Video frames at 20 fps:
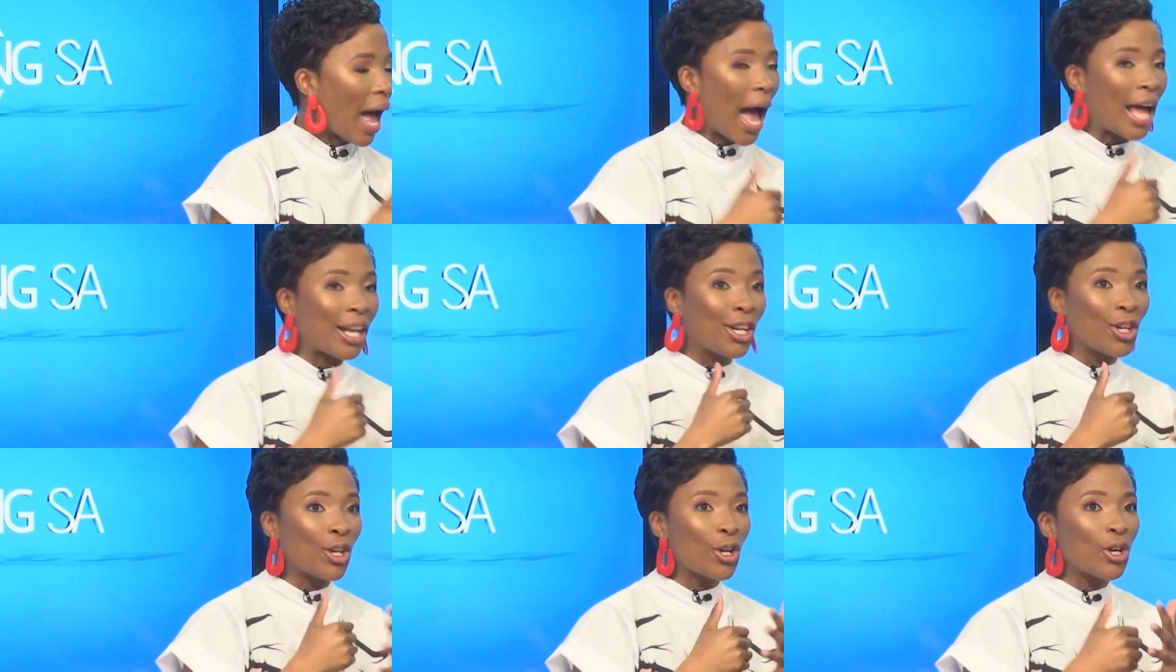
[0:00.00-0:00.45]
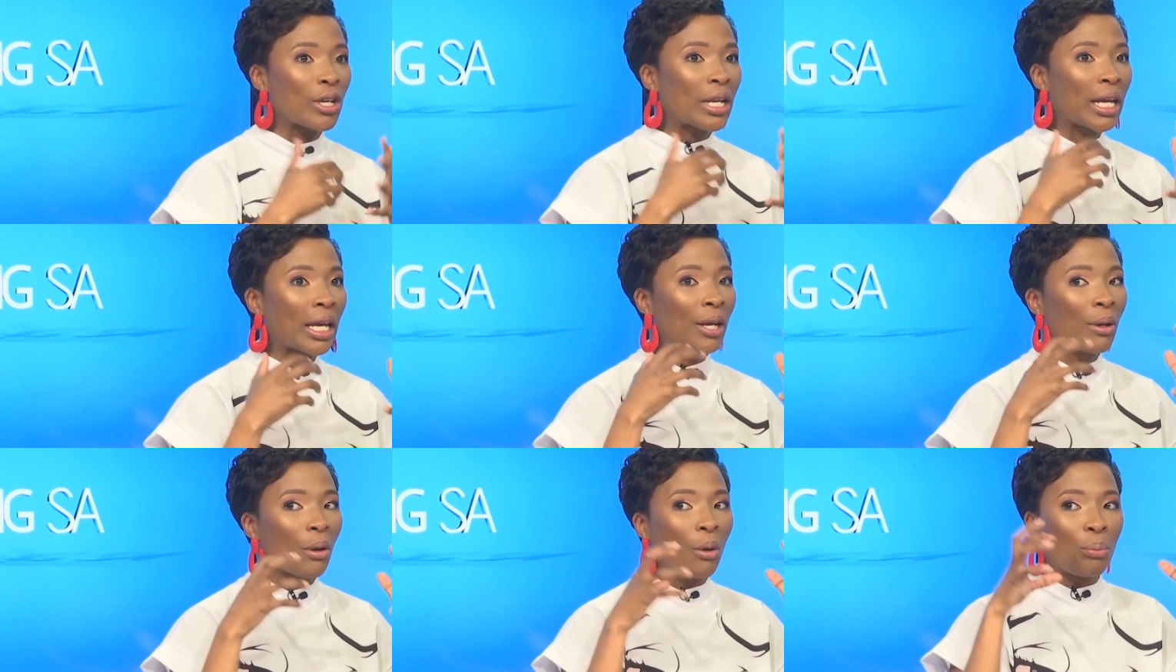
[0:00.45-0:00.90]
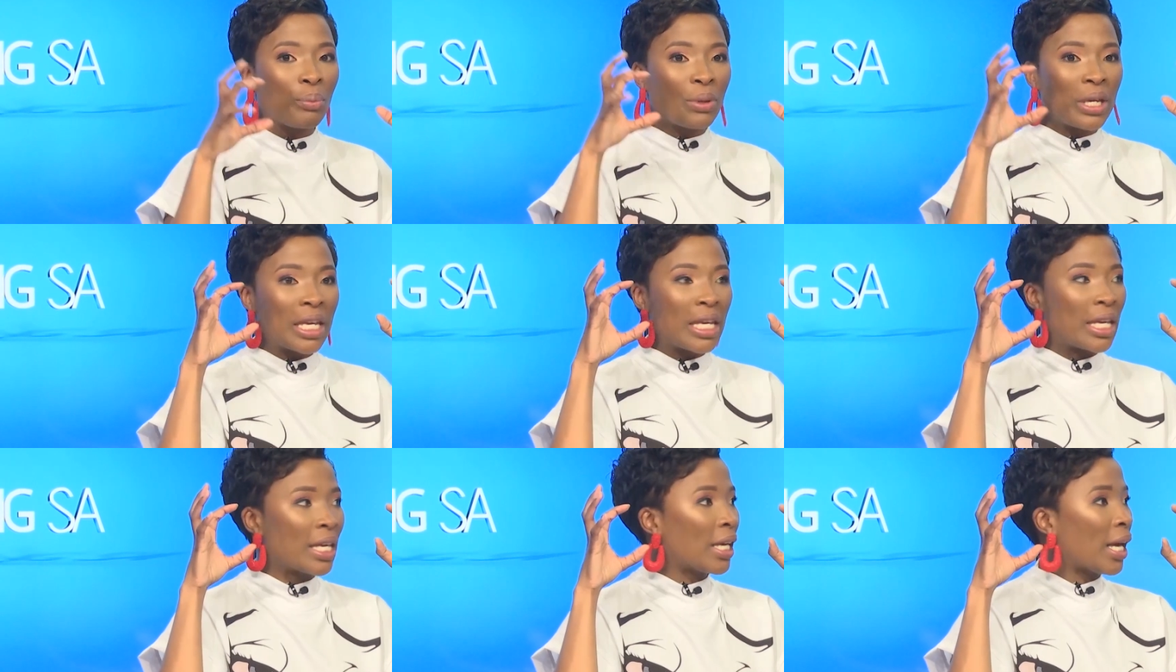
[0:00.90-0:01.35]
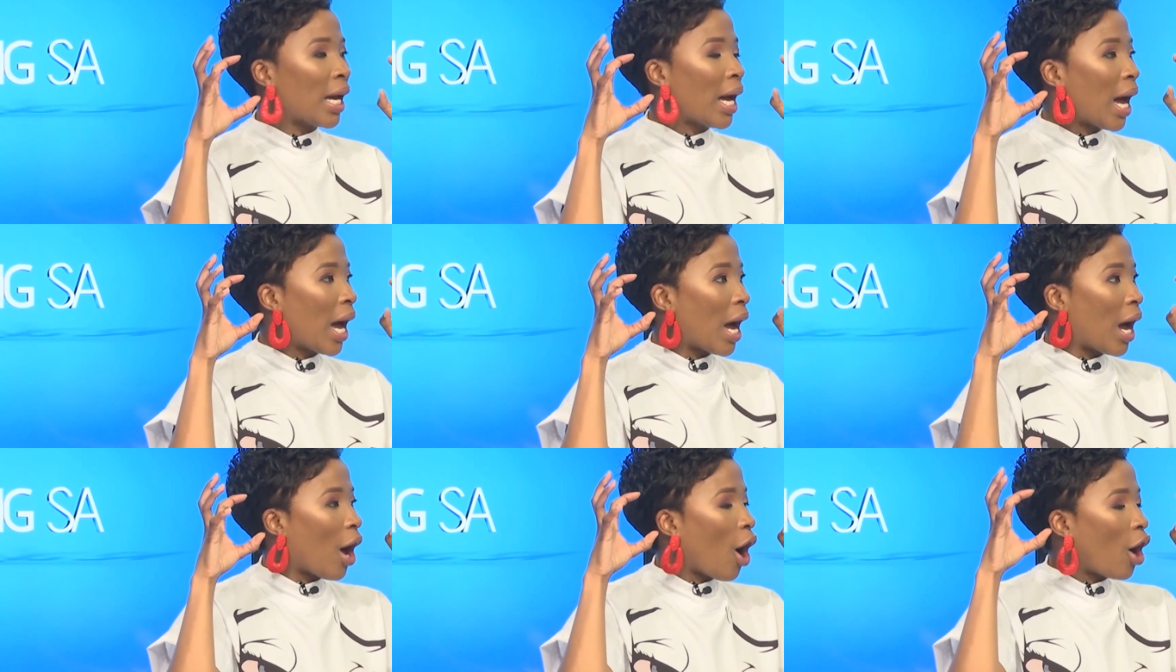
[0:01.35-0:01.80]
and learning being
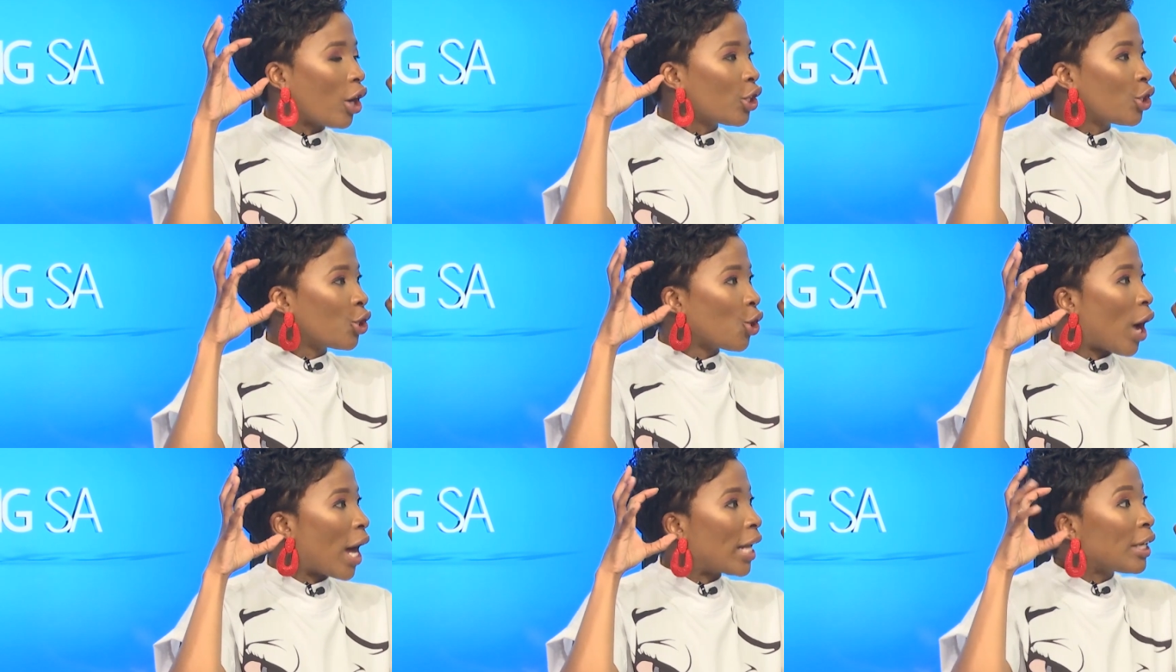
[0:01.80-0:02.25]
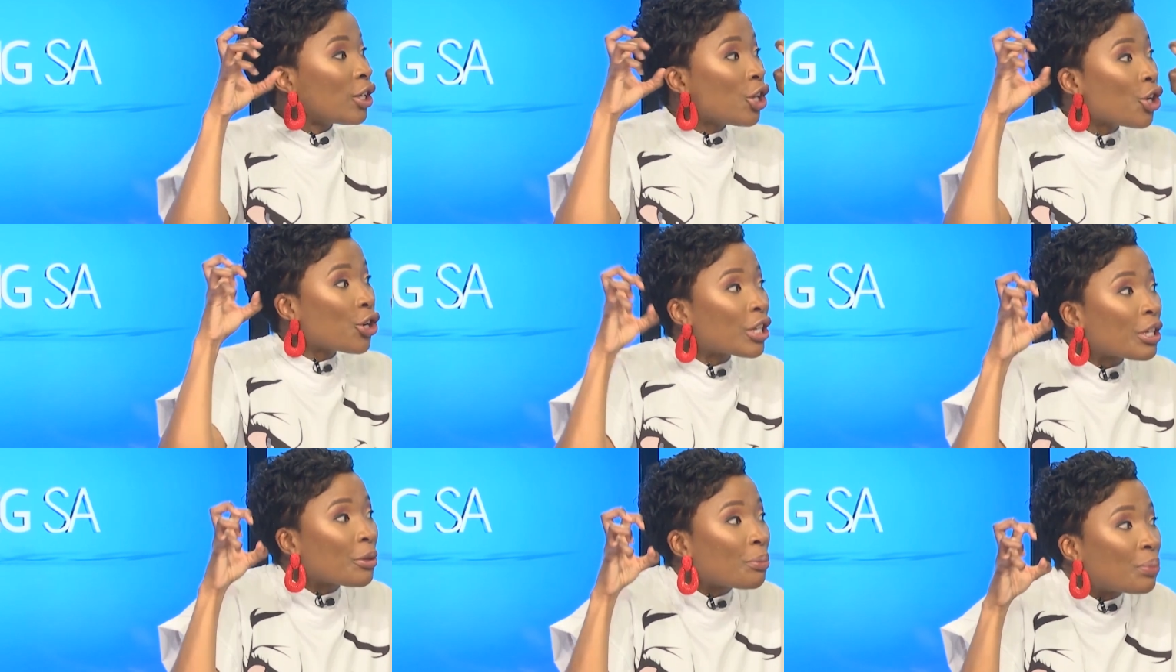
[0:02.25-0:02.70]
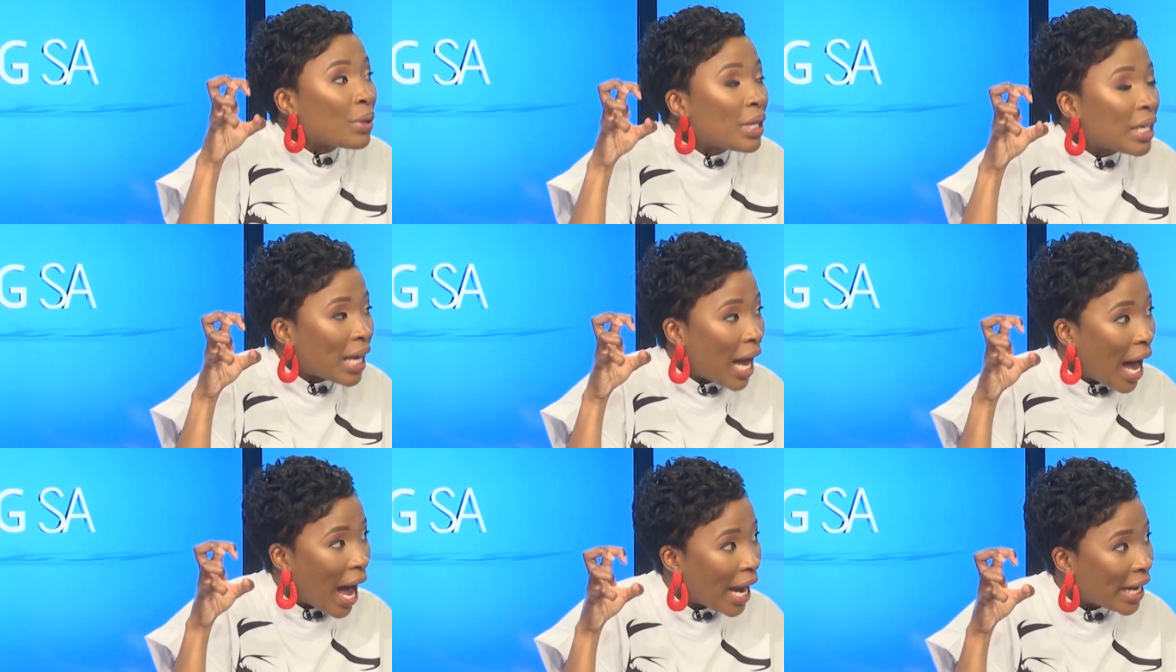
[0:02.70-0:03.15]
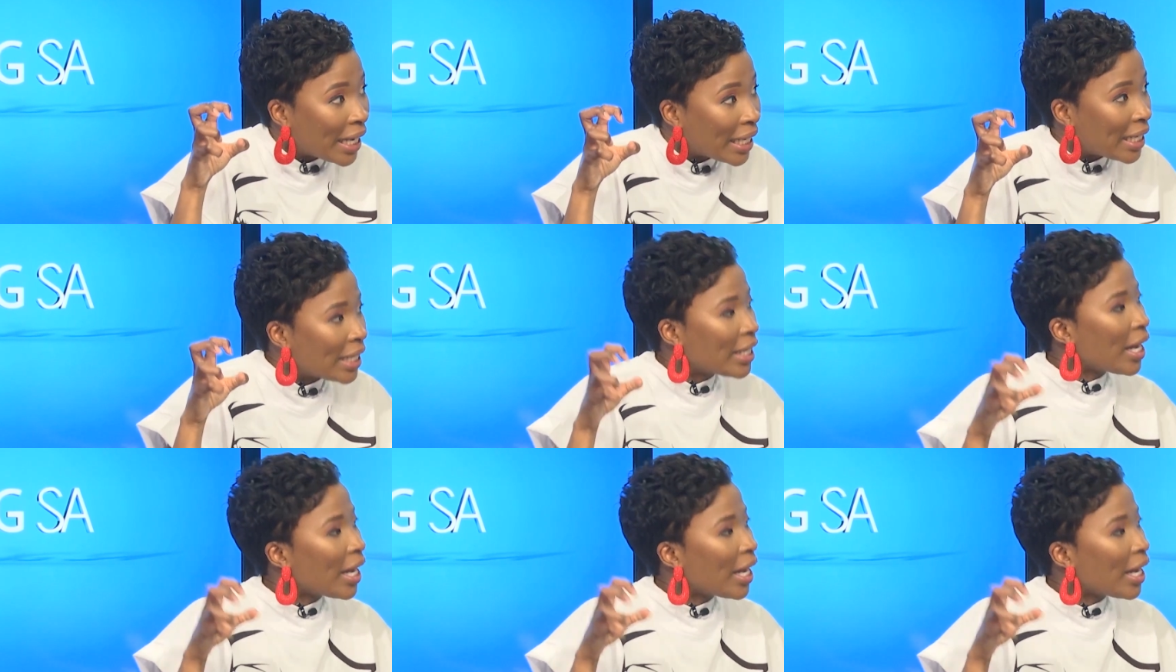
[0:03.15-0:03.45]
learning being highly